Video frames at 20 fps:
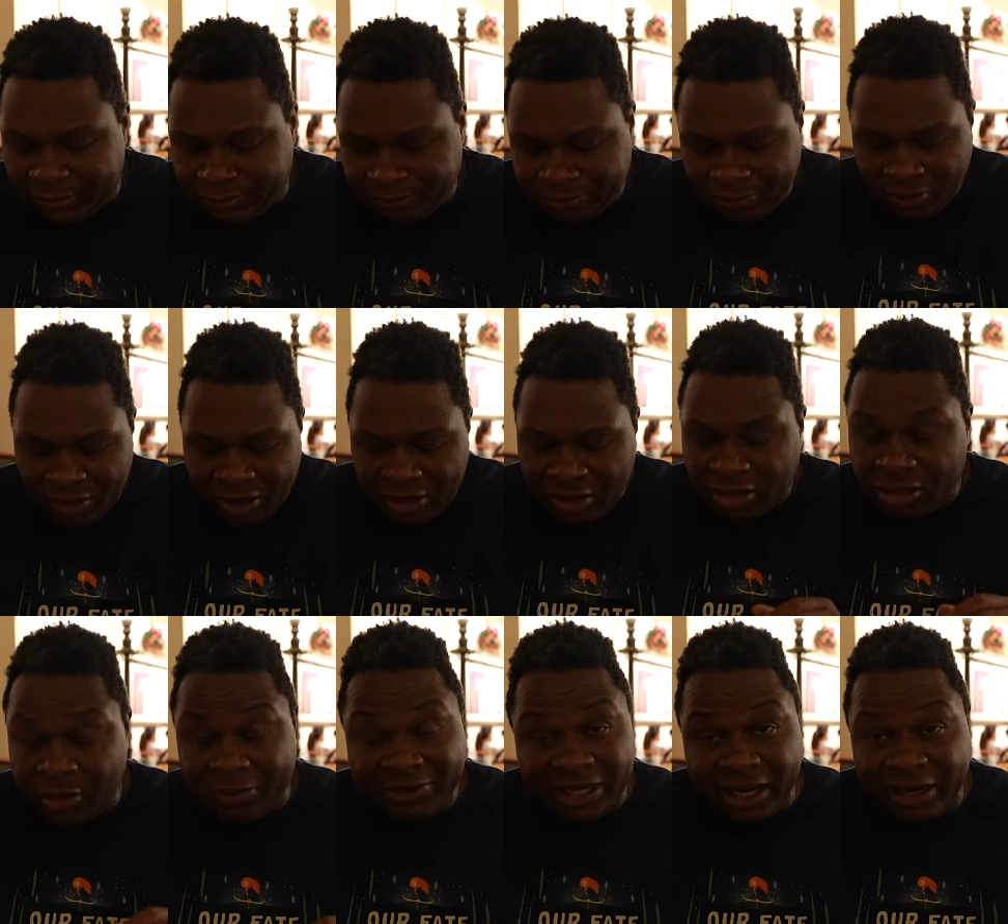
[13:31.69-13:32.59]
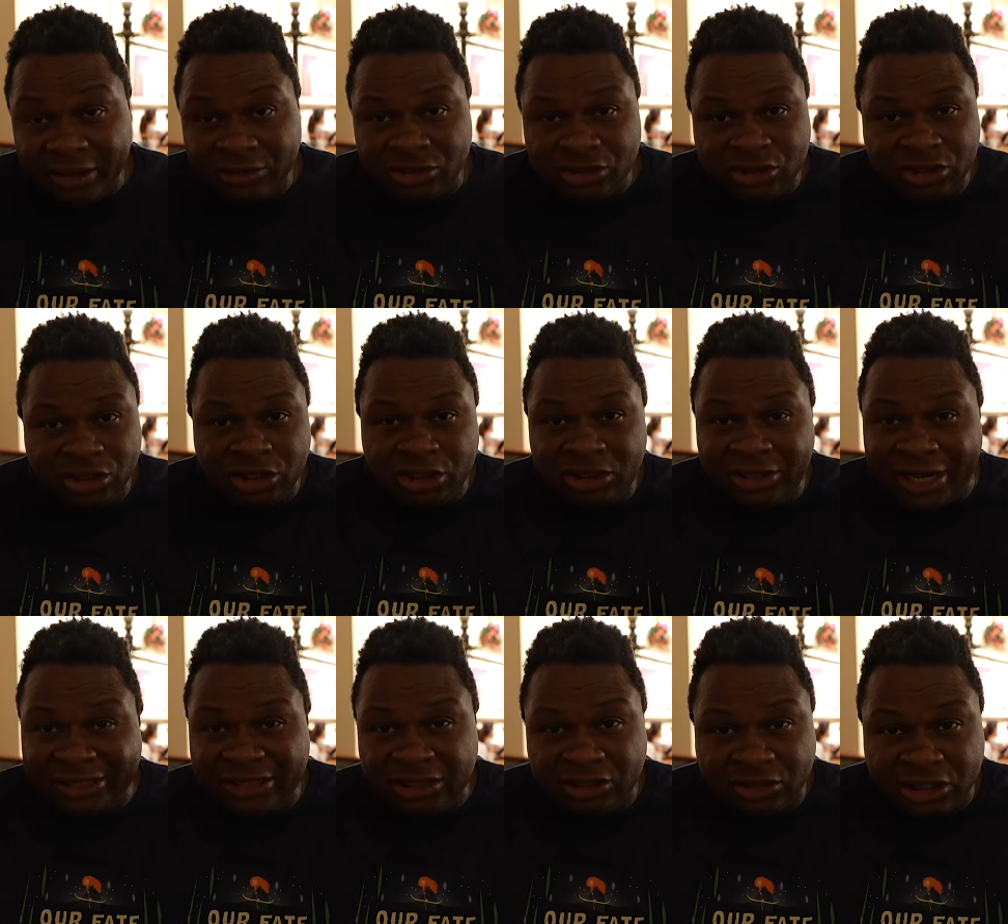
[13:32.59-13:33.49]
The potatoes are good,
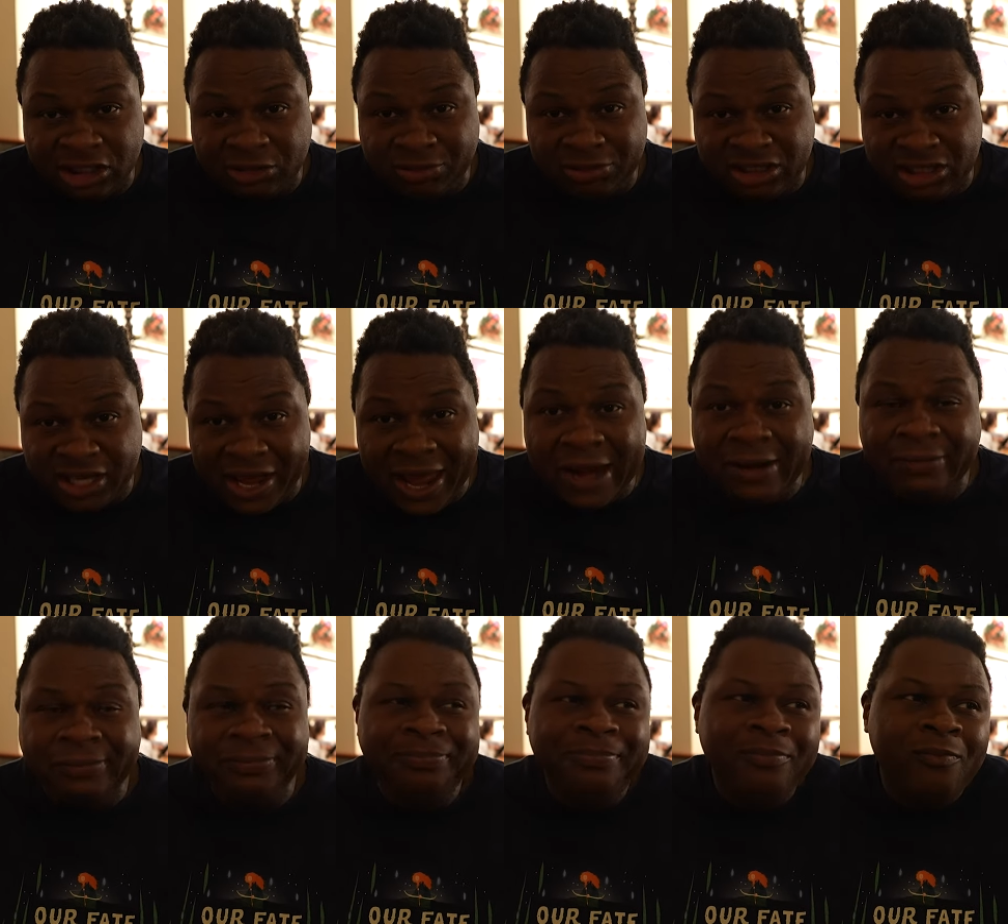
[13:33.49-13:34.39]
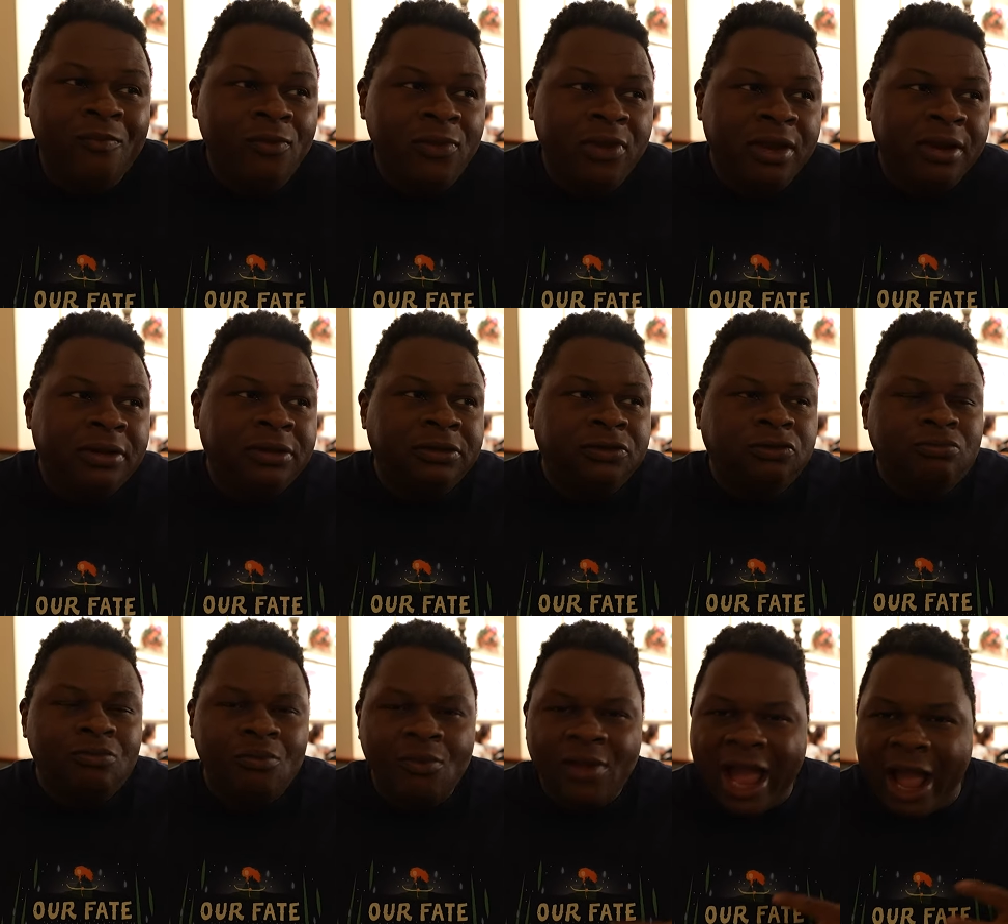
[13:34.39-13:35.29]
nice and crispy skin.
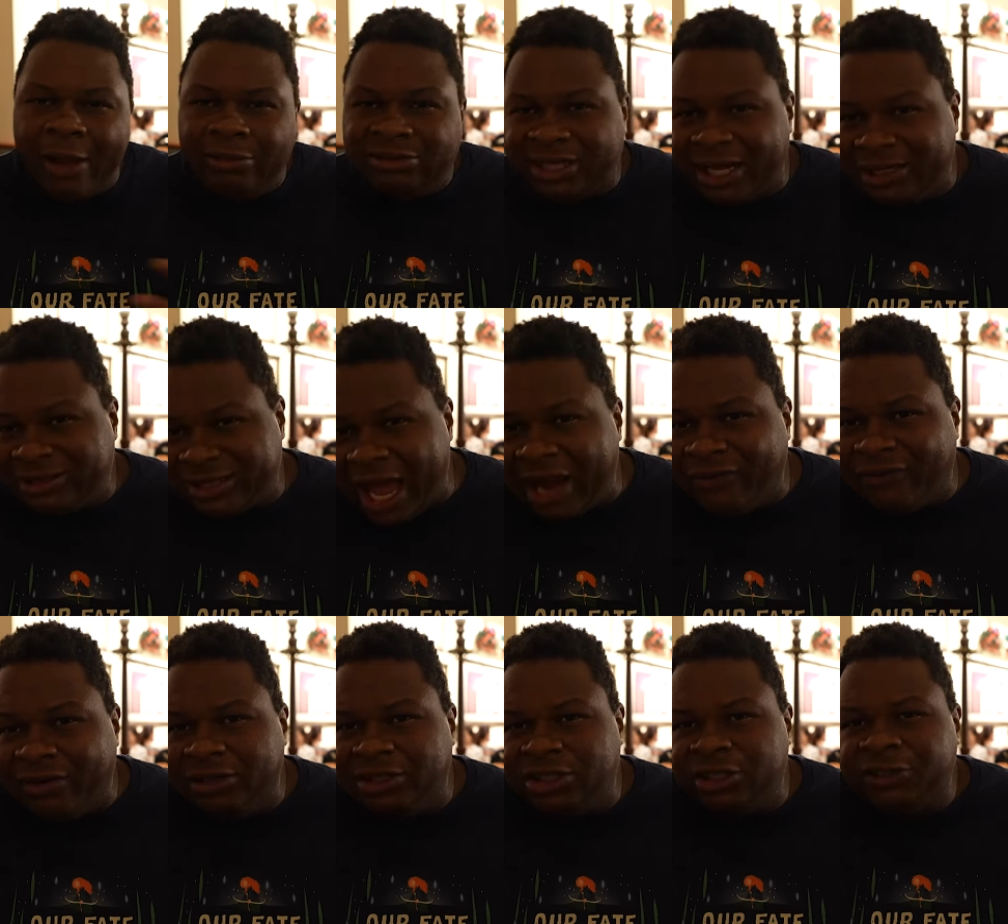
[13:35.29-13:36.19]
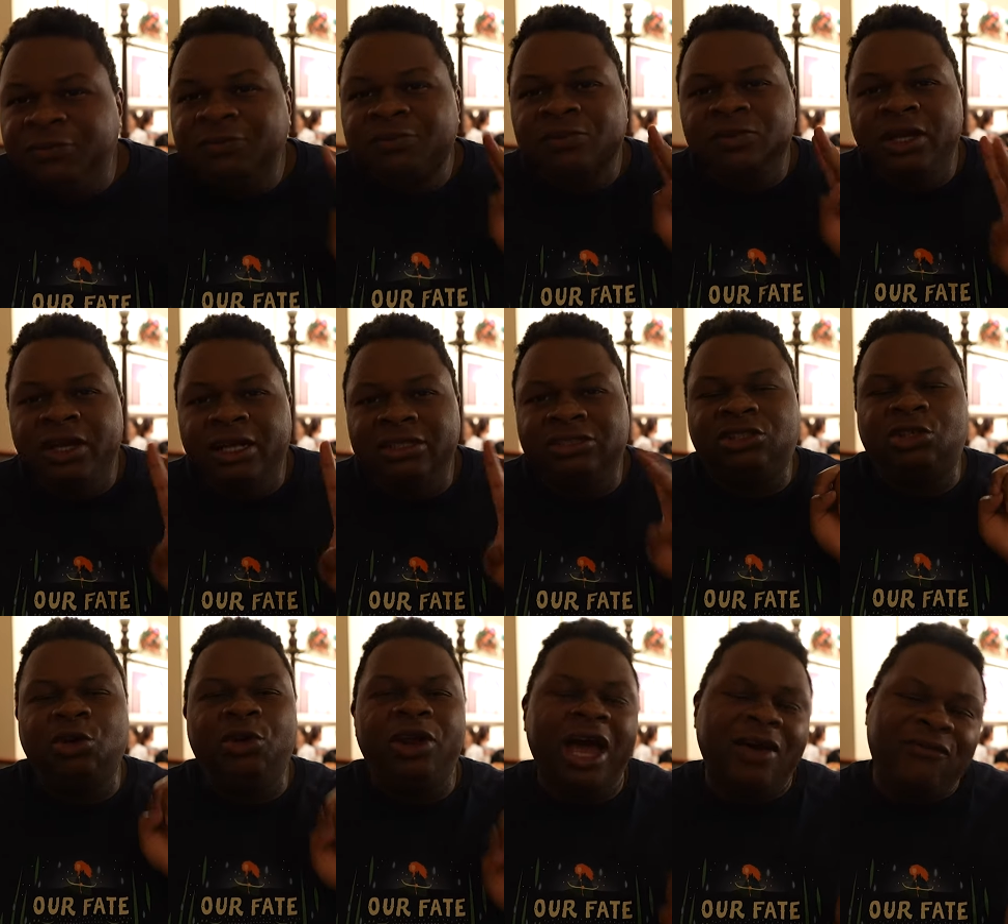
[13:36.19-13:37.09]
I would say it's average. It's
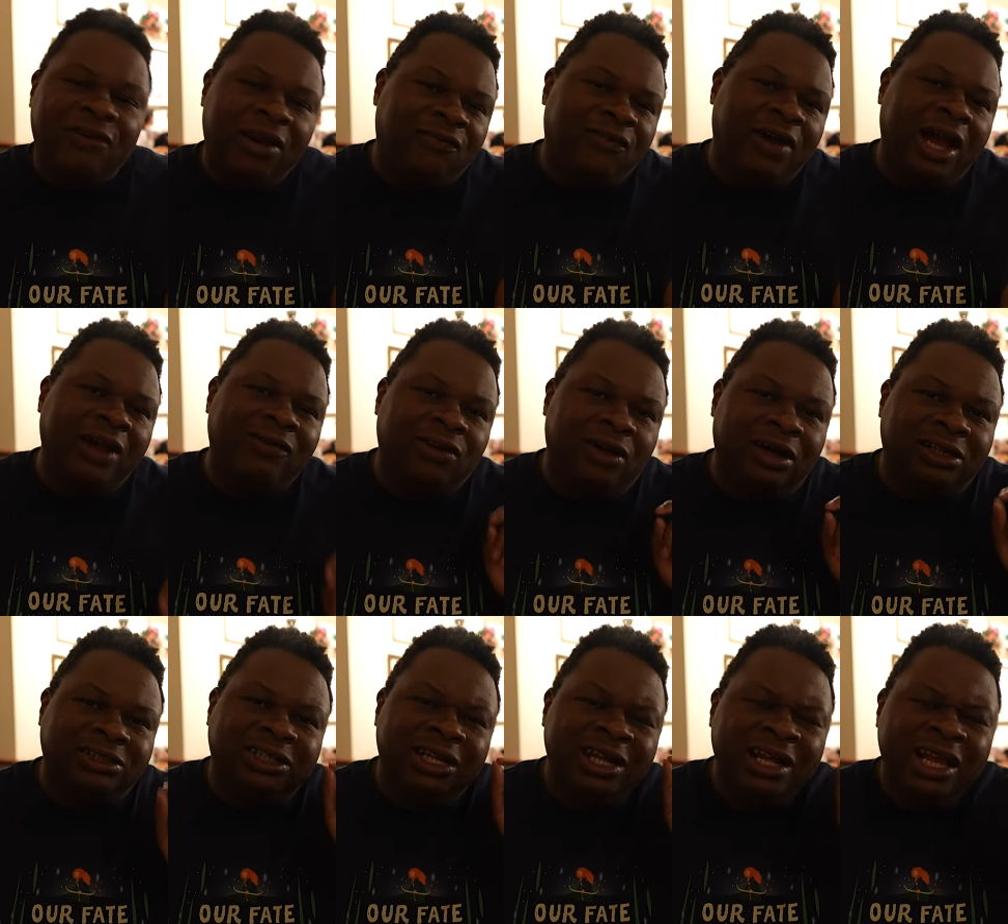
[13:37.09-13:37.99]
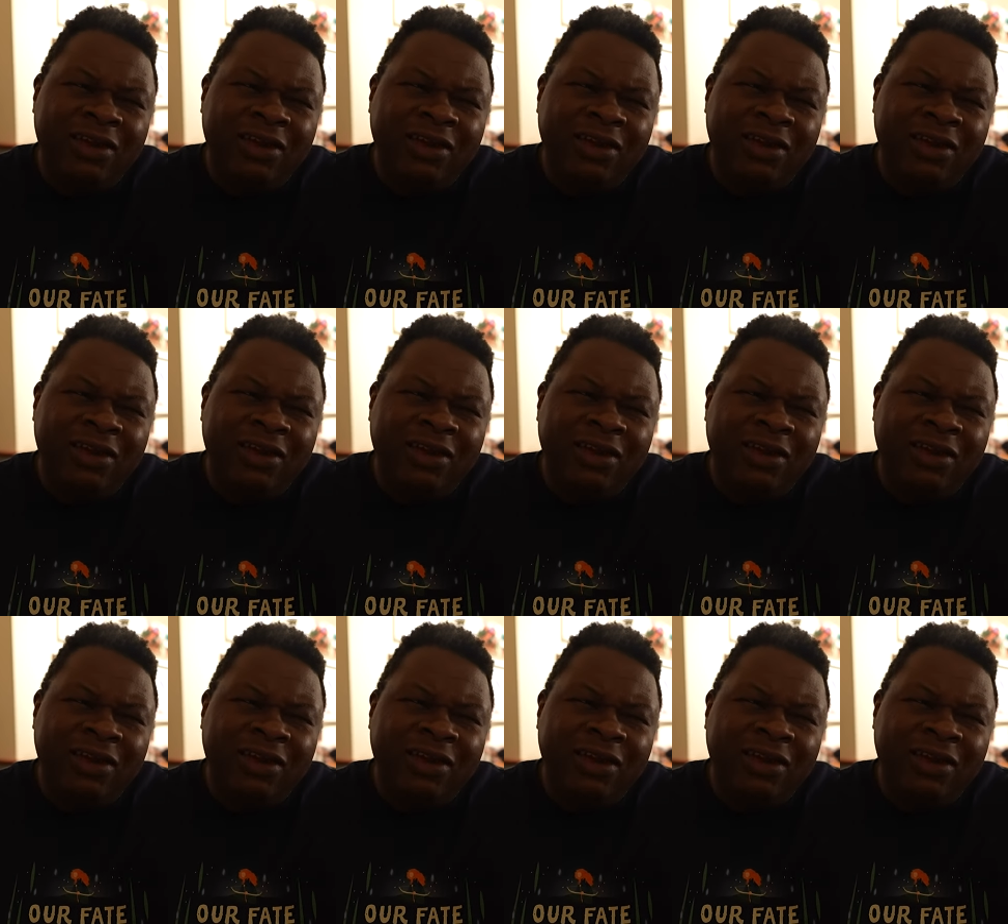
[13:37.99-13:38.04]
two and a half out of five points.